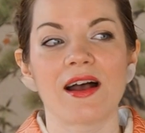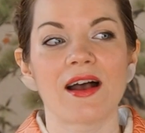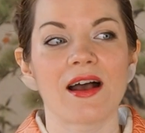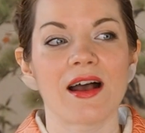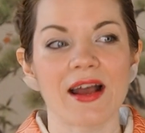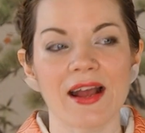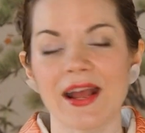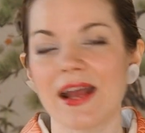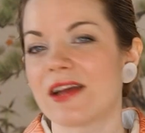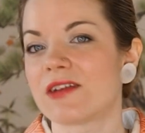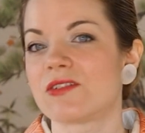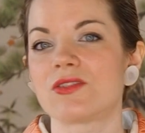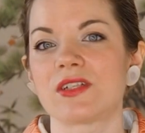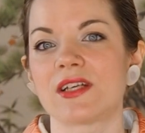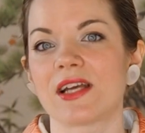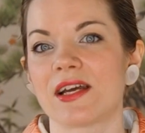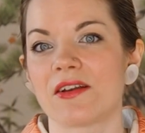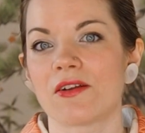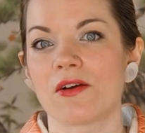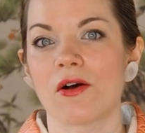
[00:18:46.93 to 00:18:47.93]
I had to
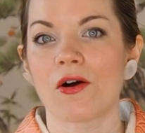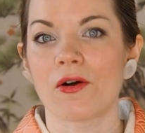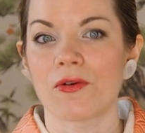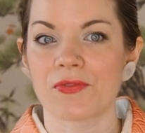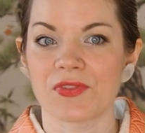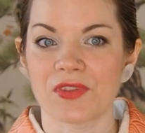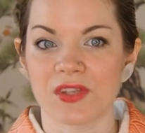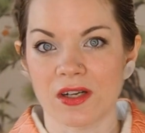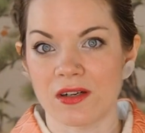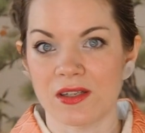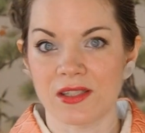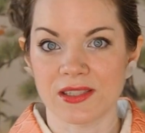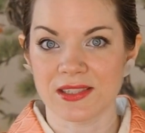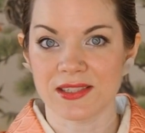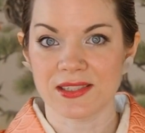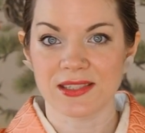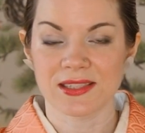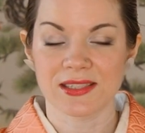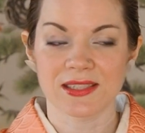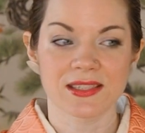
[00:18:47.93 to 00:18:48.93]
get off the
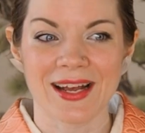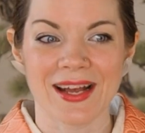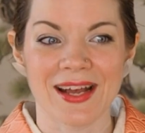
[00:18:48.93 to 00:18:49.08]
ice.